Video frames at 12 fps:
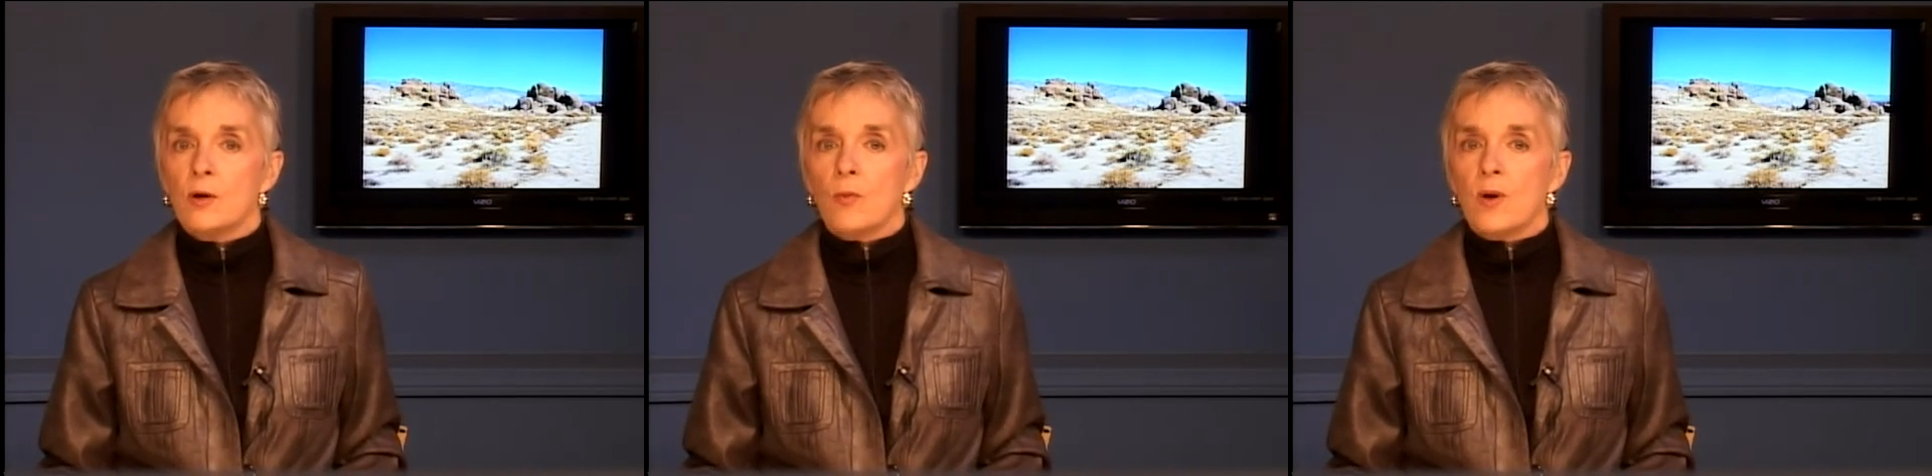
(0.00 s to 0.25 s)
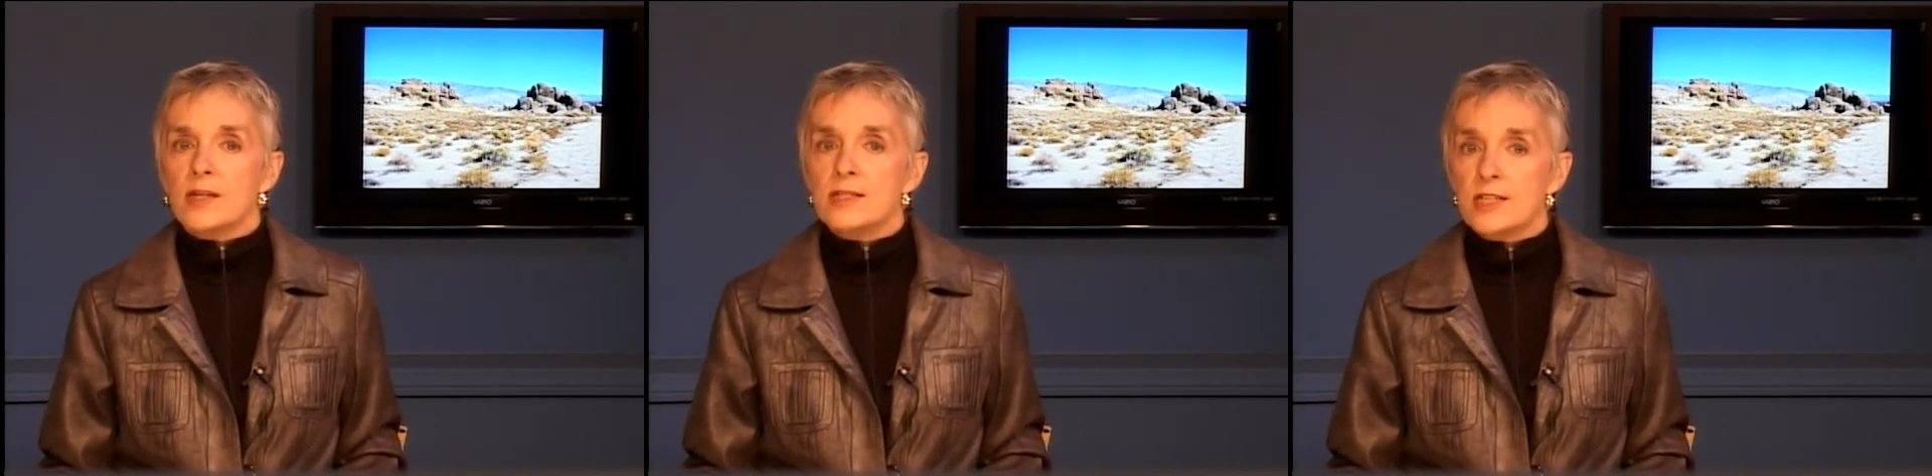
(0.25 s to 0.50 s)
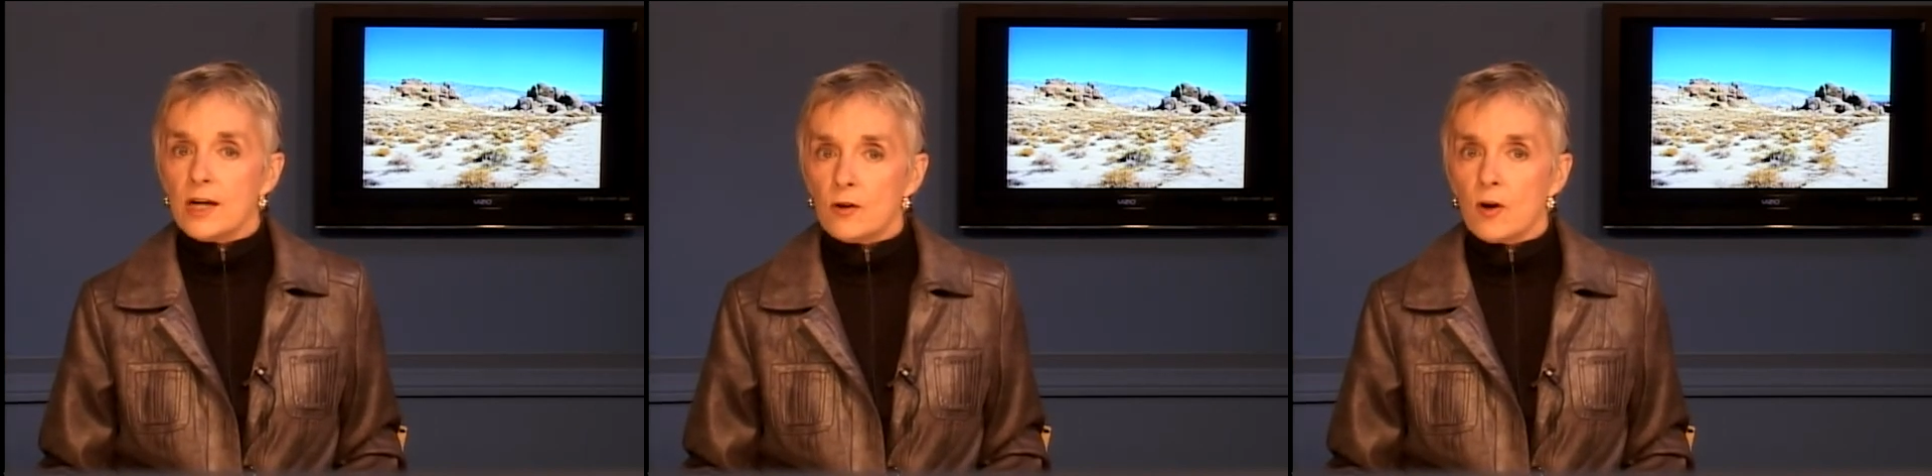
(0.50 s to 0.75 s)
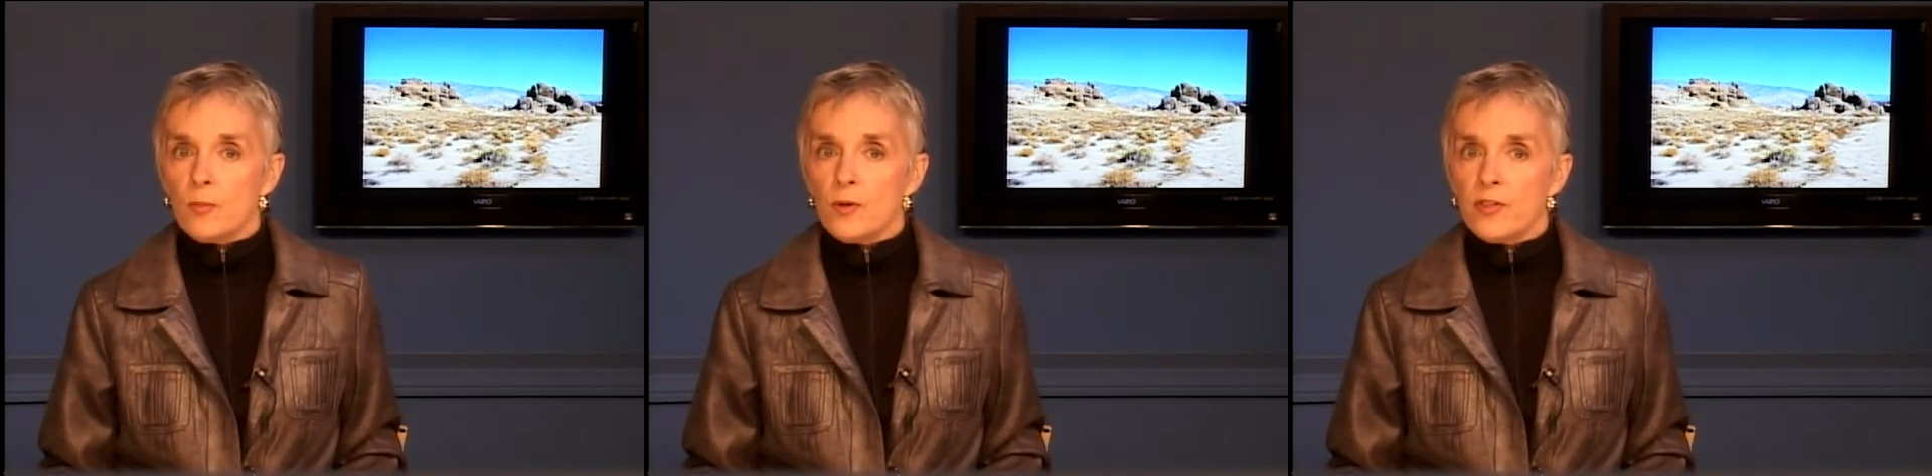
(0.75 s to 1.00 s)
What a
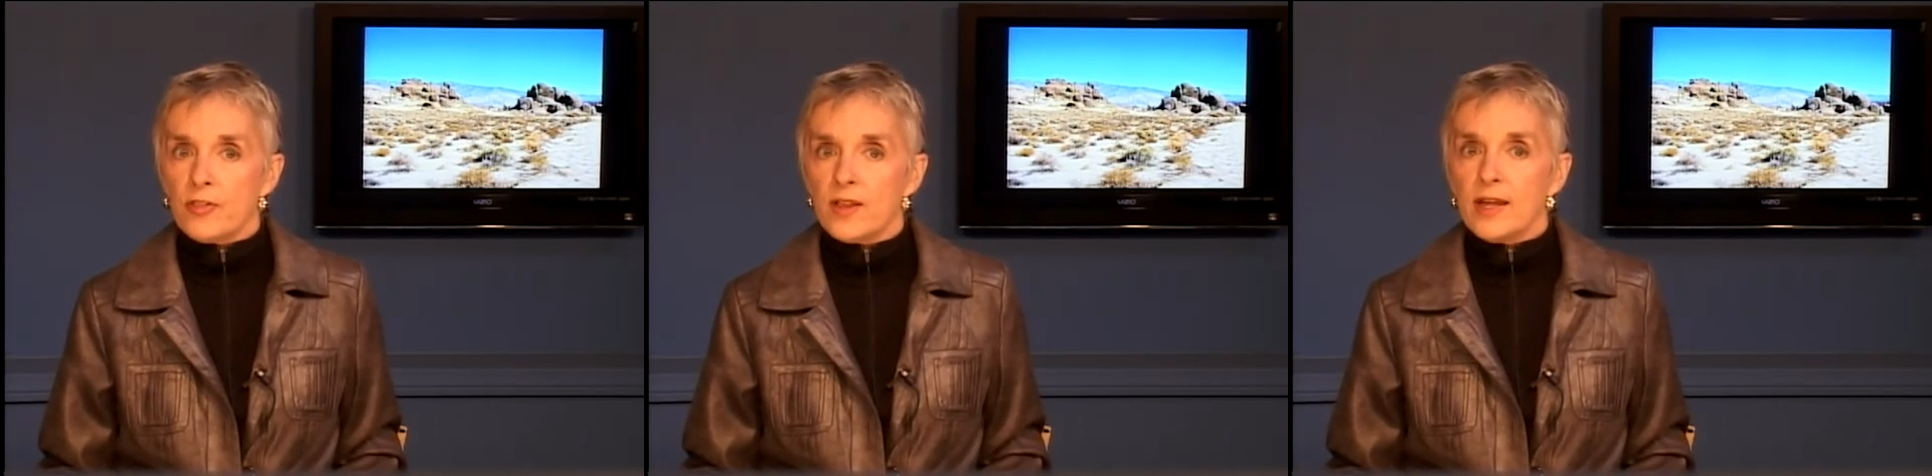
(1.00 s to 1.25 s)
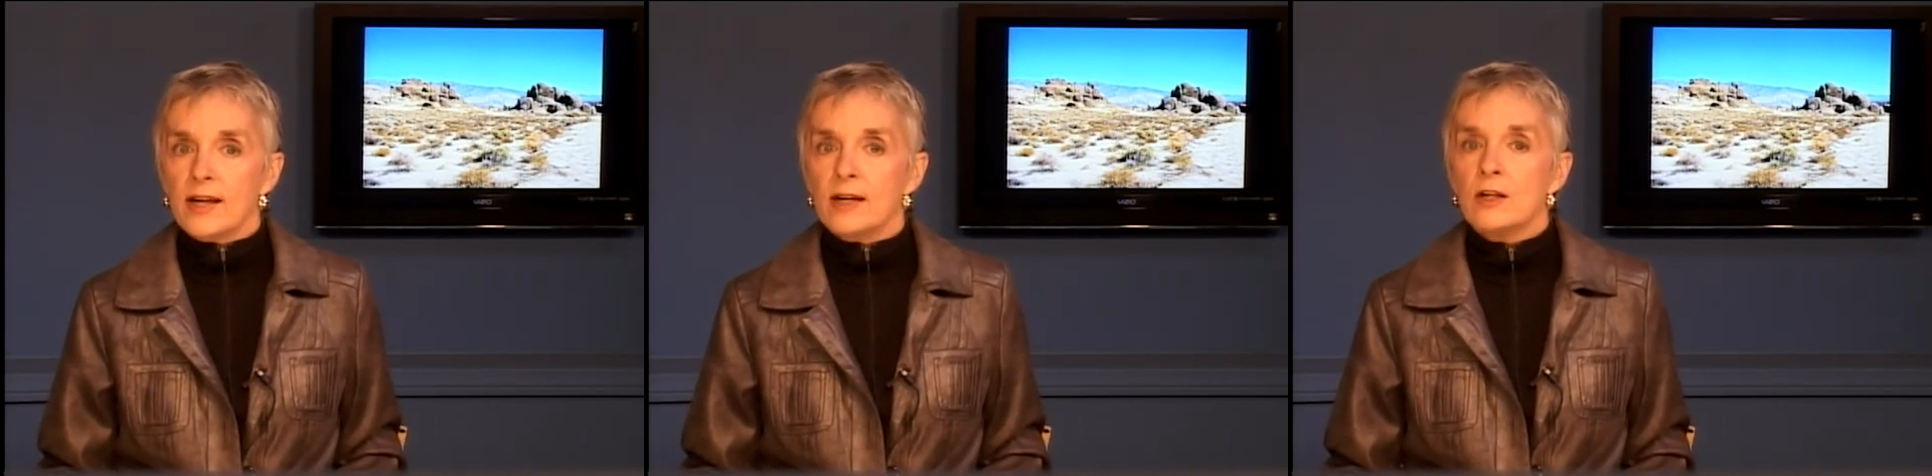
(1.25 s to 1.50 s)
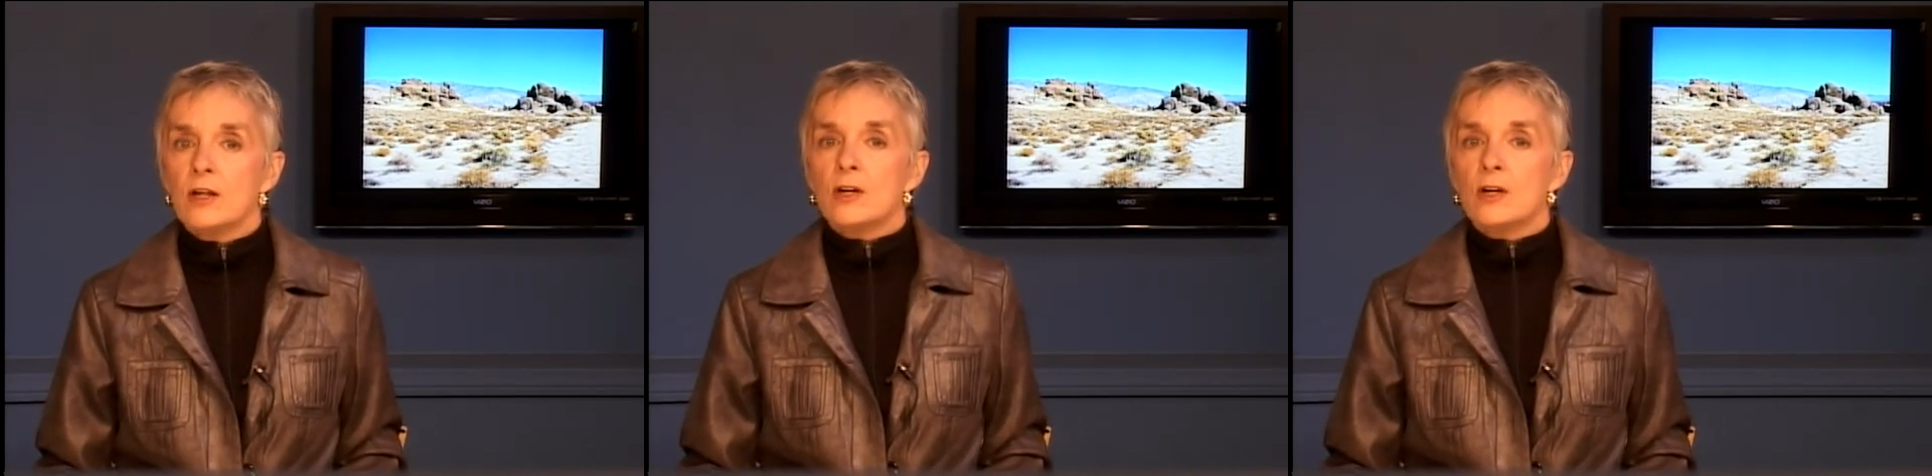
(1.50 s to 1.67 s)
terrible thing